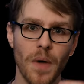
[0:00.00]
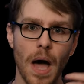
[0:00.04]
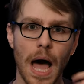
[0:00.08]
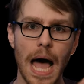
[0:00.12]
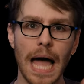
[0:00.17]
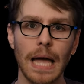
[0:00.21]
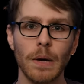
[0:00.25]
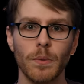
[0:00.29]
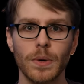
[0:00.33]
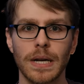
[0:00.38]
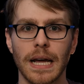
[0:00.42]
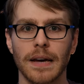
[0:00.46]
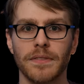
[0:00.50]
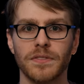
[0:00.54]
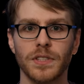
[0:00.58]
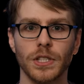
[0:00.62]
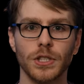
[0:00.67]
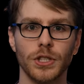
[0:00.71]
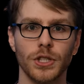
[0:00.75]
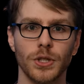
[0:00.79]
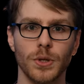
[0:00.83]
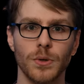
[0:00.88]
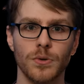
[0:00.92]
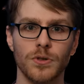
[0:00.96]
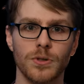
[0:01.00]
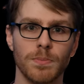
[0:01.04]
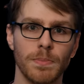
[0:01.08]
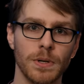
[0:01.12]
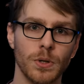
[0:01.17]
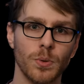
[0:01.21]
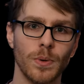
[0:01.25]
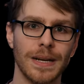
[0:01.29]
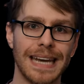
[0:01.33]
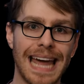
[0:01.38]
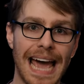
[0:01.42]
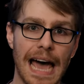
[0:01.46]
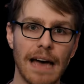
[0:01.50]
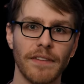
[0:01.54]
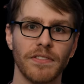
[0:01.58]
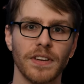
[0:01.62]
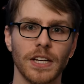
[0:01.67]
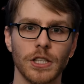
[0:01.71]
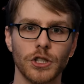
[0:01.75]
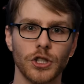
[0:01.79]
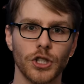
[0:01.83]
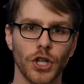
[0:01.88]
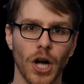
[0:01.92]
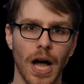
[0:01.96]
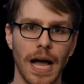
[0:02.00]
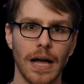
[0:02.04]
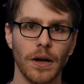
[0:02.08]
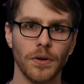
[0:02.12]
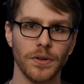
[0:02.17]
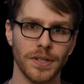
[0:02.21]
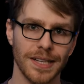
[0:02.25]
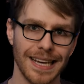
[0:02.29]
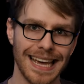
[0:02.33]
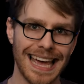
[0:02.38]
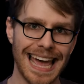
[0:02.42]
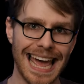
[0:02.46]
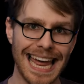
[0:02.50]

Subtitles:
I would have to choose between having a child